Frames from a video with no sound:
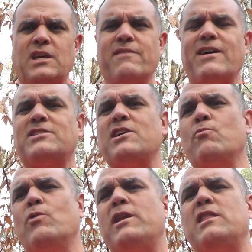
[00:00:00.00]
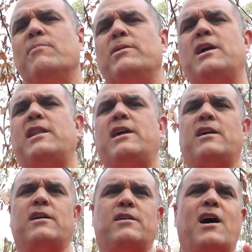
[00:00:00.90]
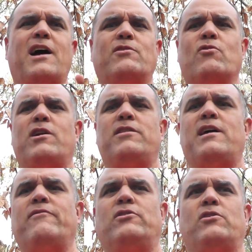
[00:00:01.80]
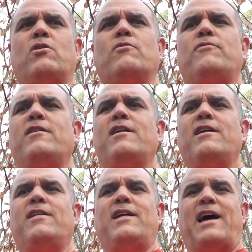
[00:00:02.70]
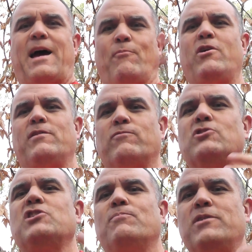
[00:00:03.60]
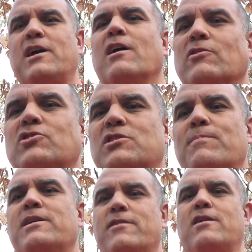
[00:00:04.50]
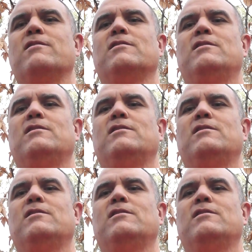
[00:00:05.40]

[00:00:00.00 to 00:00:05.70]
if I say, when in the beginning God created the heaven and earth, I'm waiting for something else to be there.